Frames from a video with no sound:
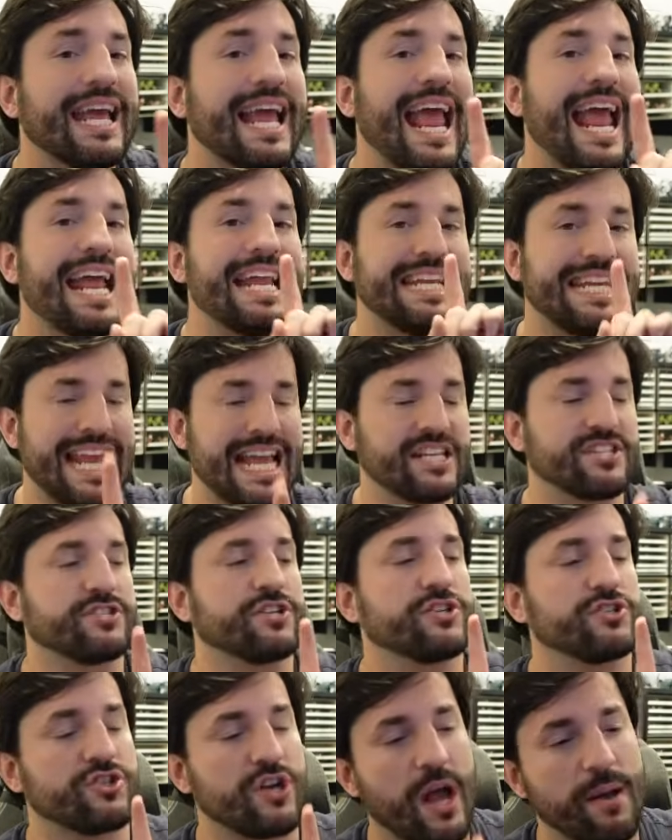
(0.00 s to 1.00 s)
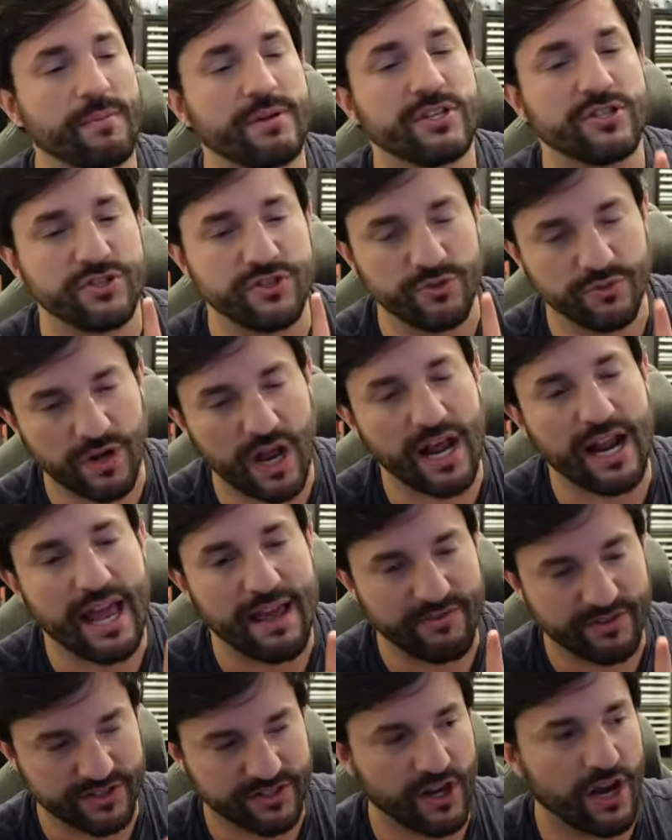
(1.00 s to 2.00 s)
And yes, Shamans do not have
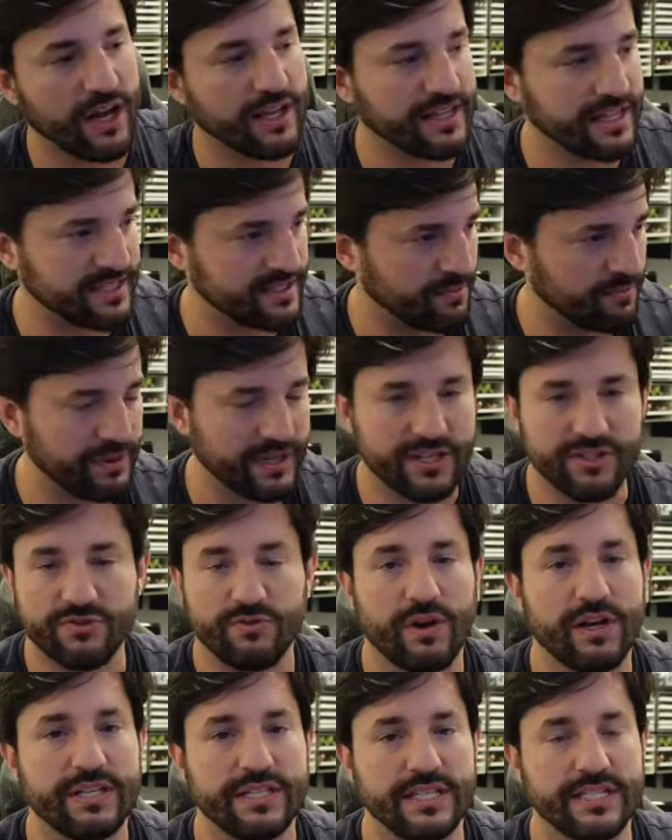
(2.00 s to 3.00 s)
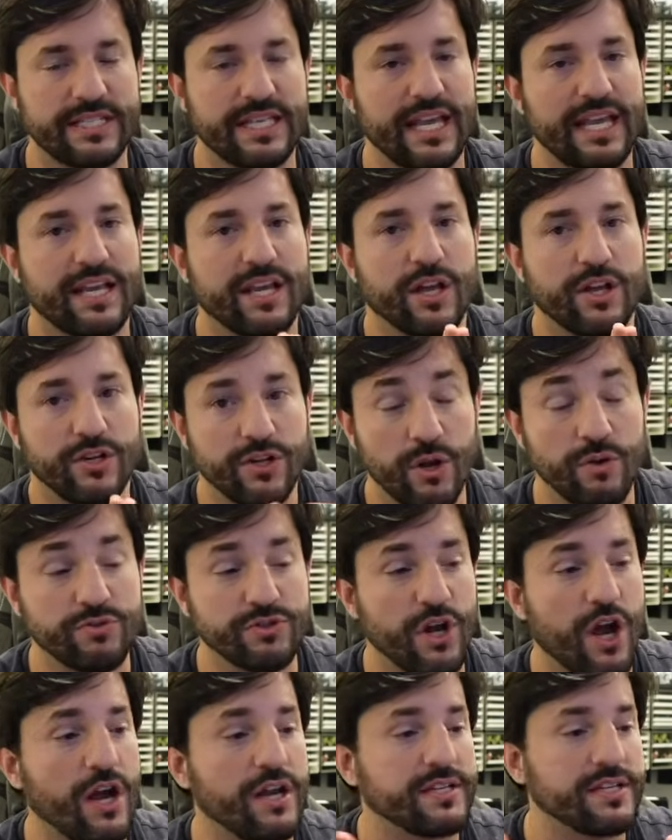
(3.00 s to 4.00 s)
a taunt. That's the biggest, craziest thing. No
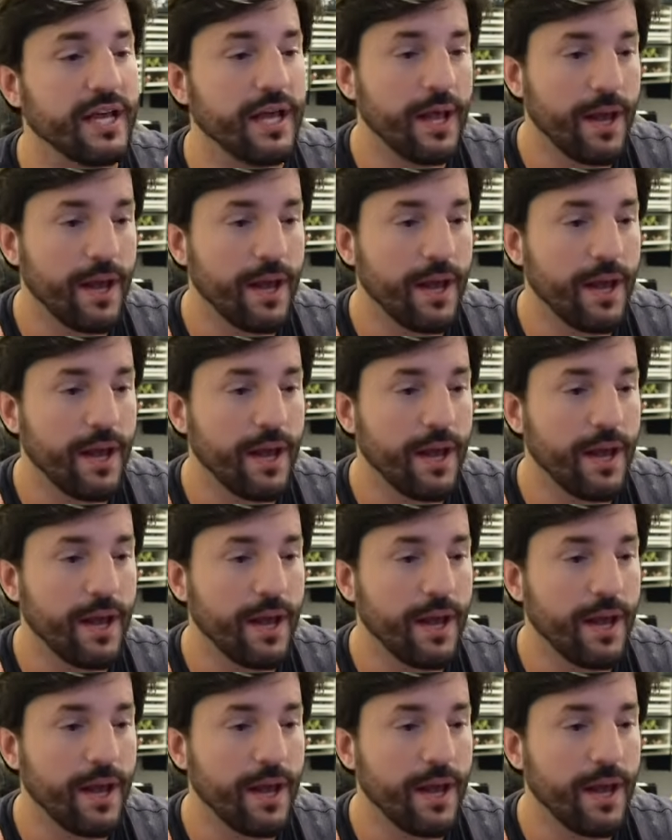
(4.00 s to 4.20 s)
taunt.